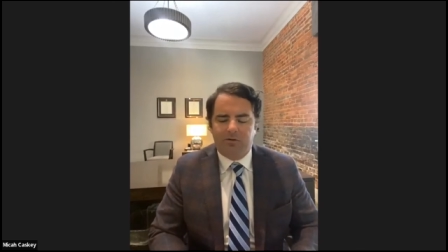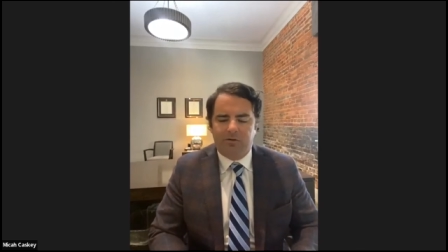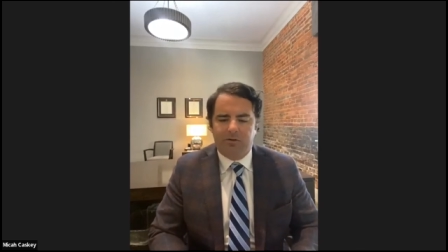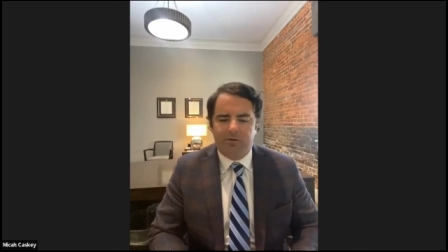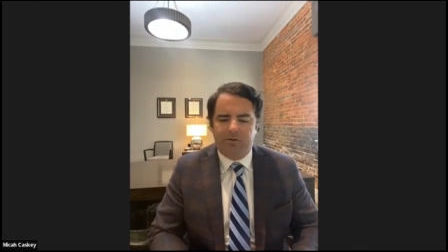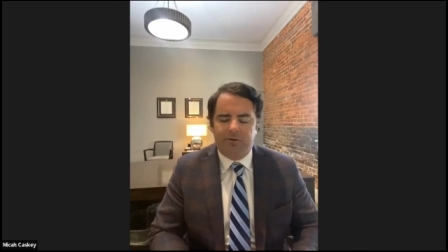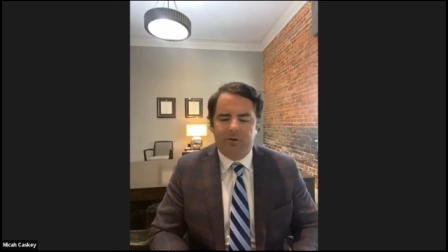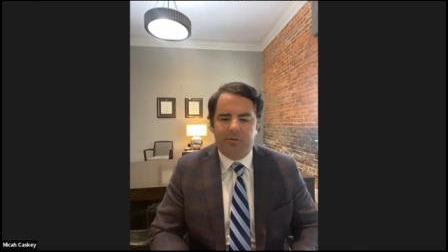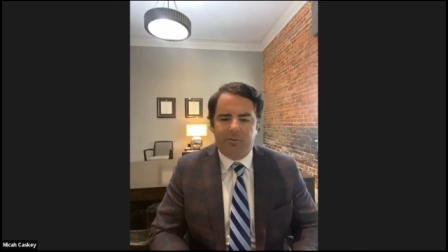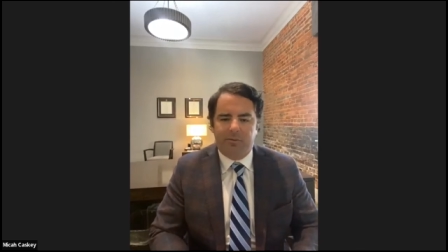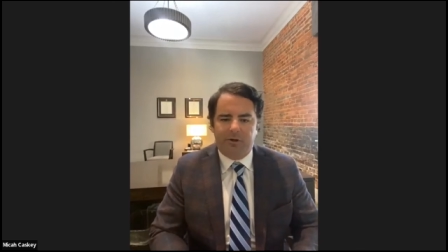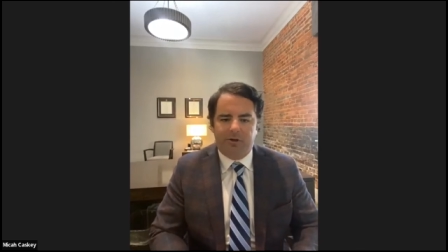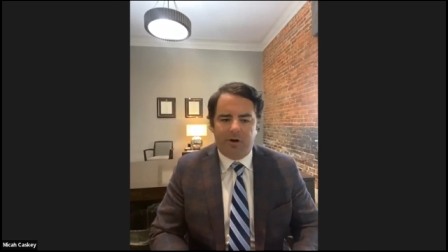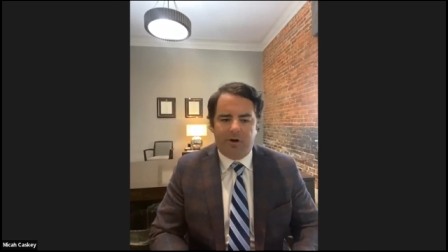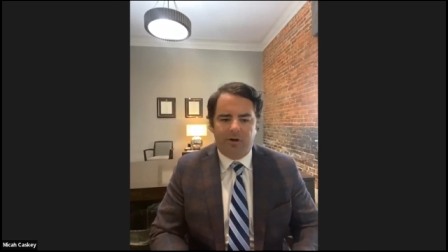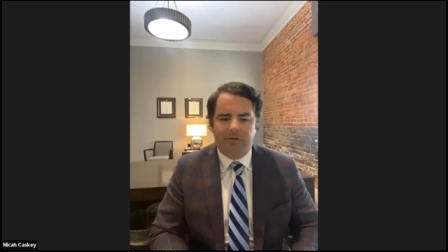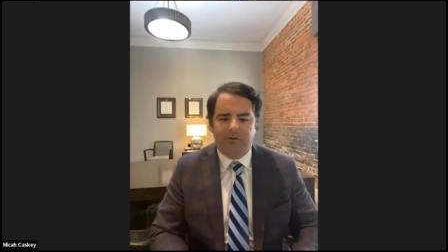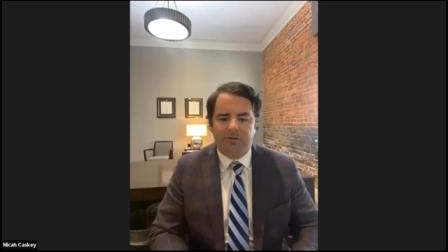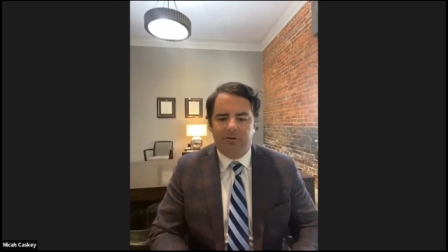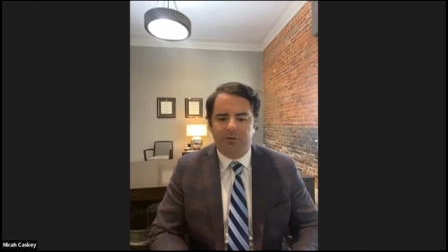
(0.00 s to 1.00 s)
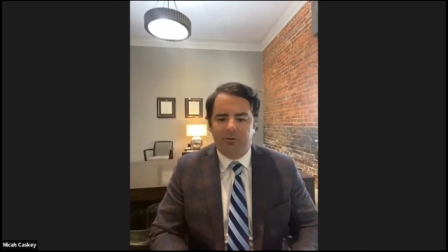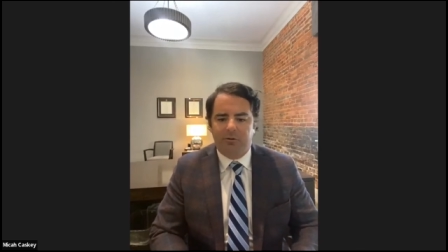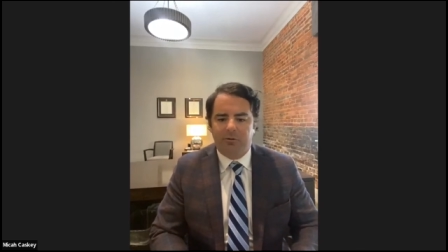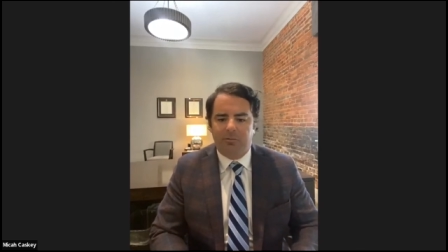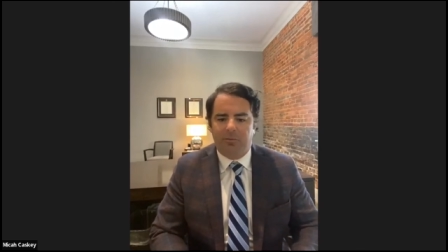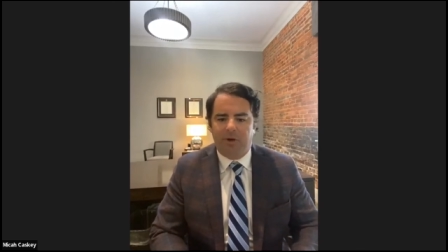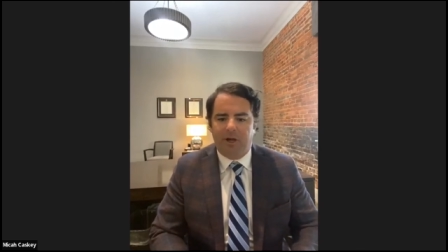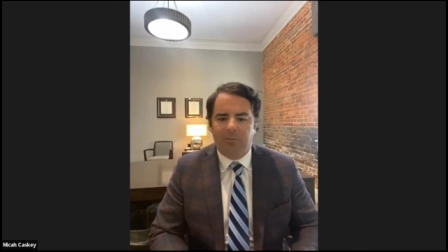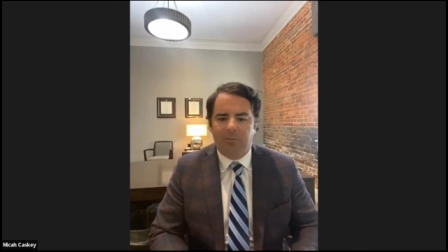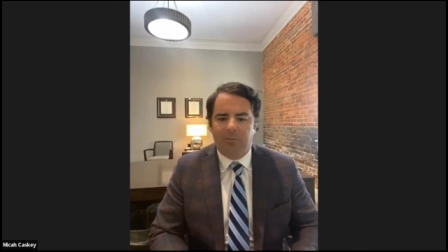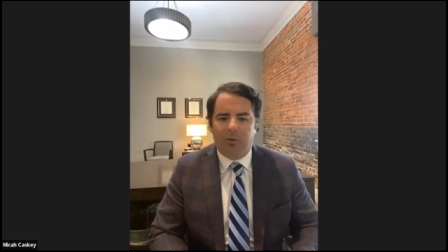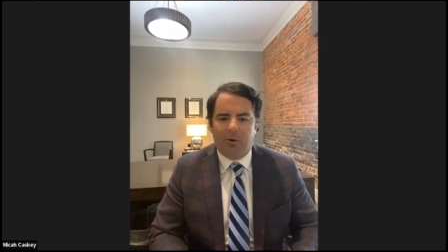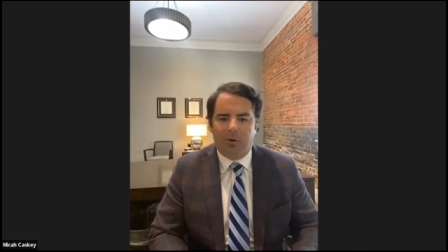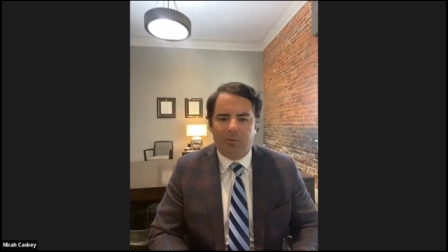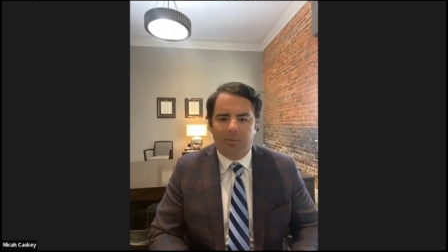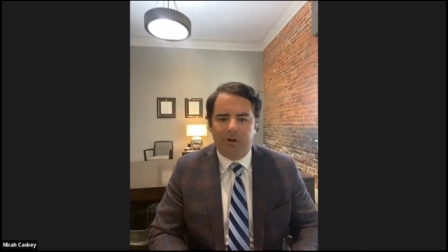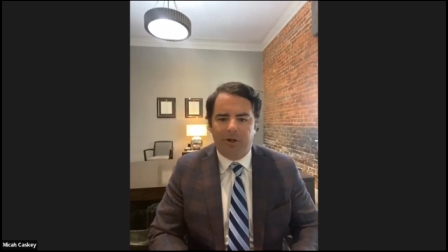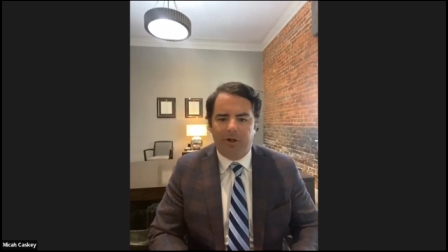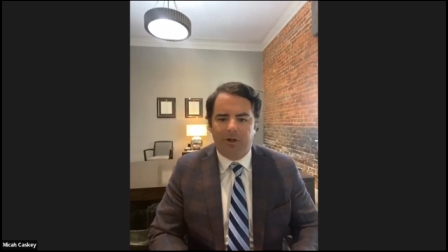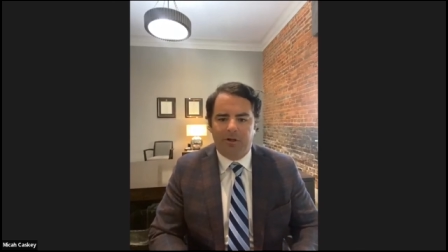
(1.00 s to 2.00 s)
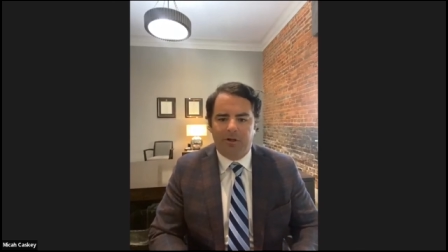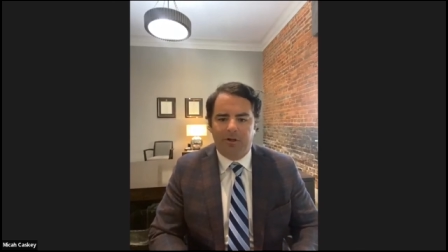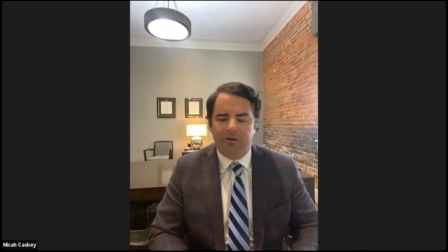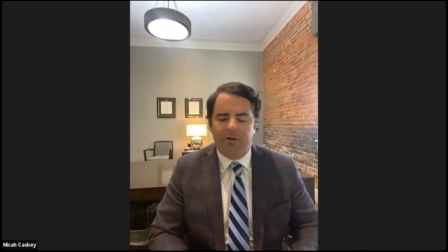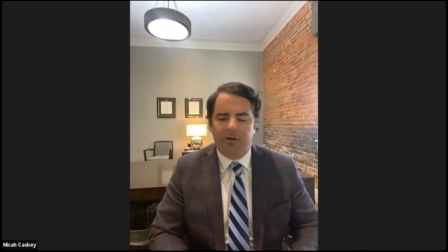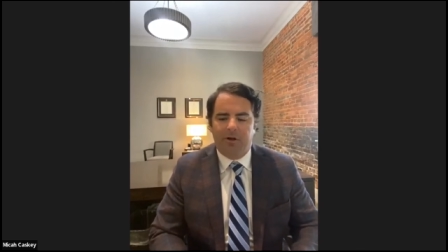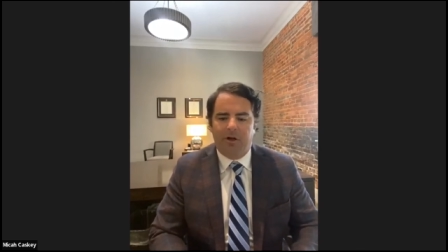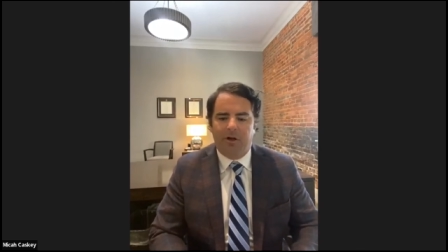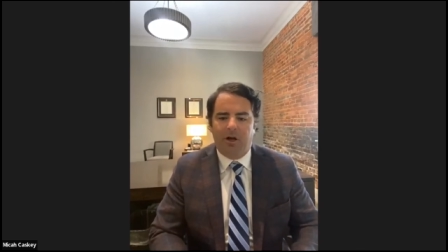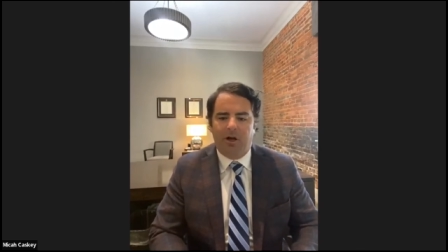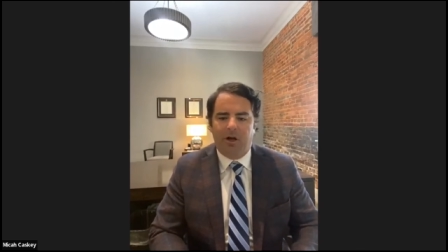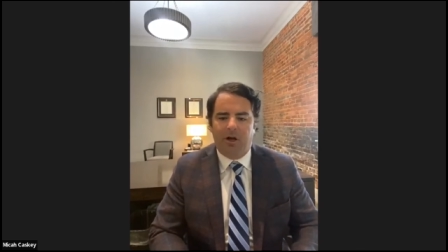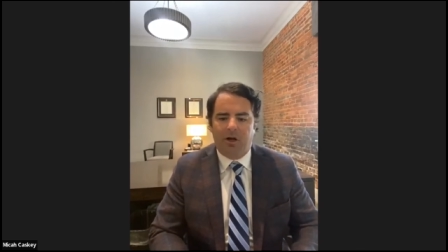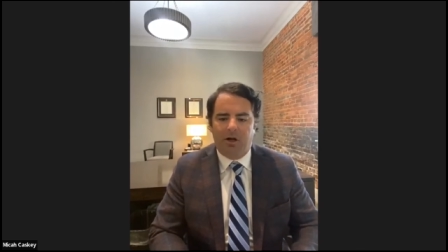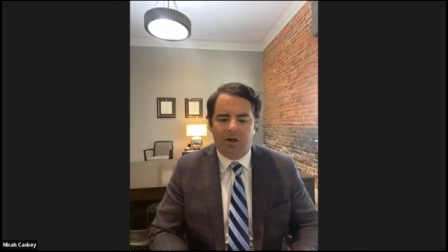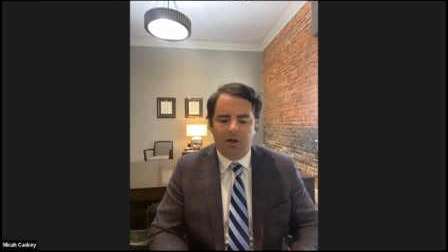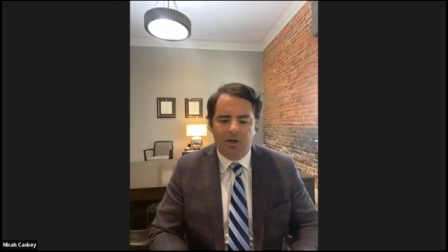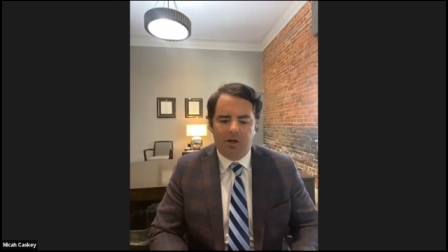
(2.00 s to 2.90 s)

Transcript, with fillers: to still be done to make permanent uh,